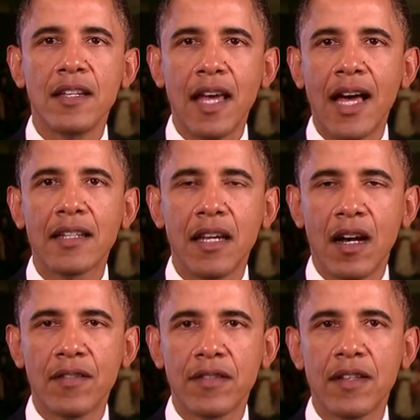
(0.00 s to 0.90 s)

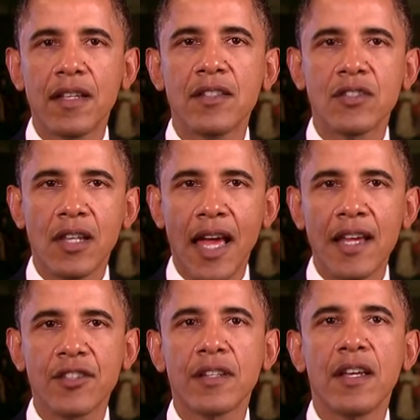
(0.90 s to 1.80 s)
www.gov
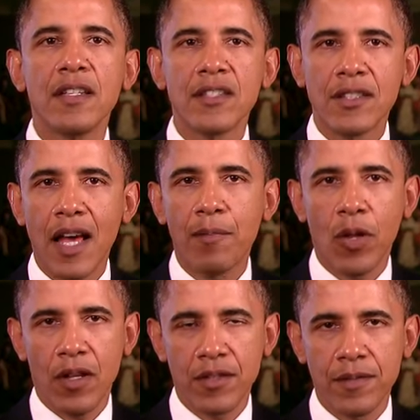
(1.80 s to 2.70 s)
slash stop
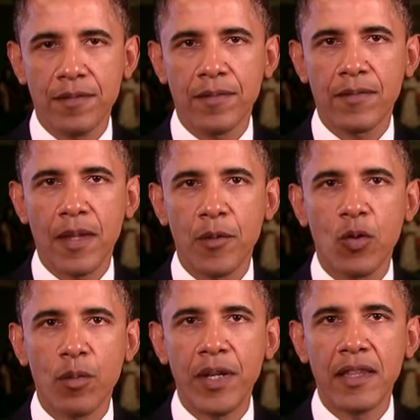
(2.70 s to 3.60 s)
loss. I'm going
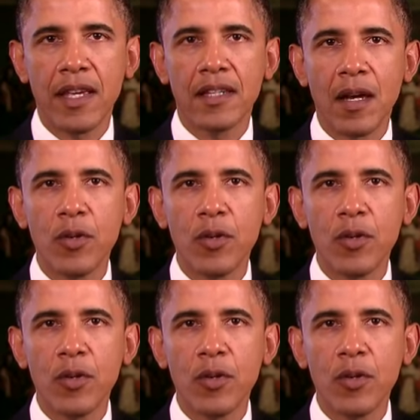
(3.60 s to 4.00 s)
to repeat that